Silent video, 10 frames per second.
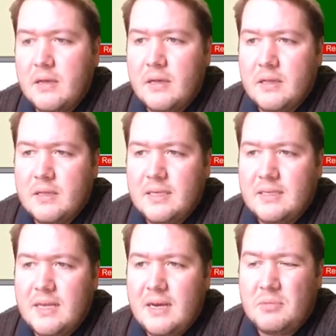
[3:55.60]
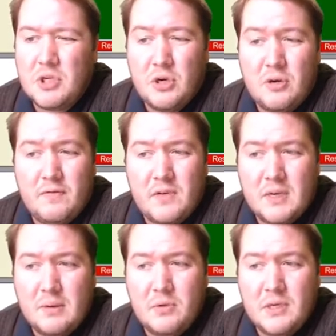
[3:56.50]
This is the upshot of
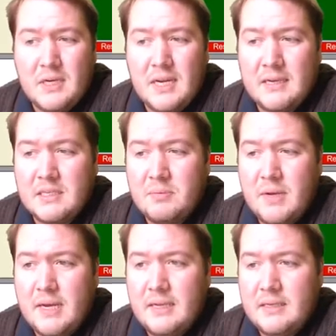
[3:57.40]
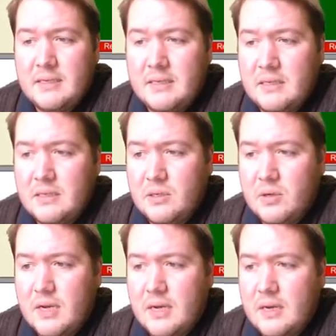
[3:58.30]
doubleton King of Spades is
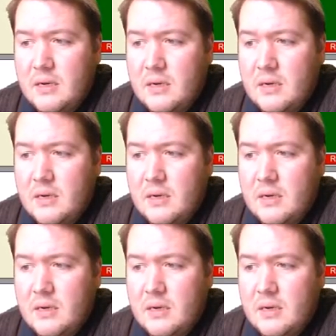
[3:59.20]
okay.